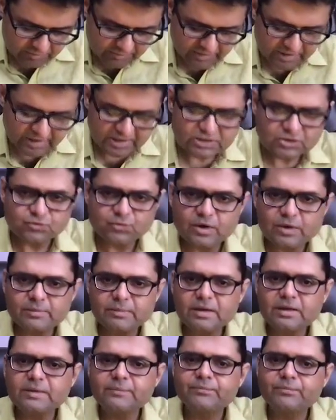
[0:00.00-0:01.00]
P.S.
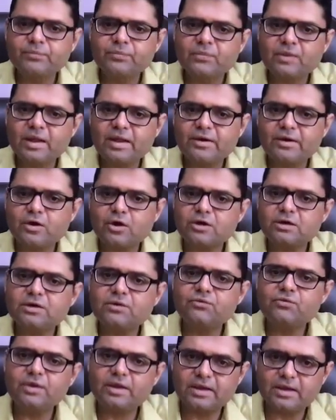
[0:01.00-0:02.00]
Verma and
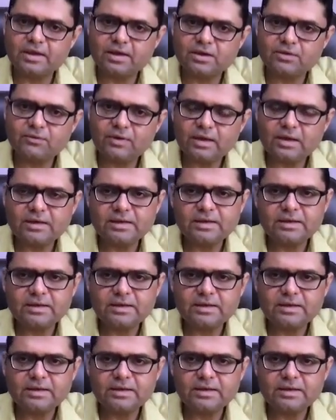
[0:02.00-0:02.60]
Dr. V.K. Agrawal.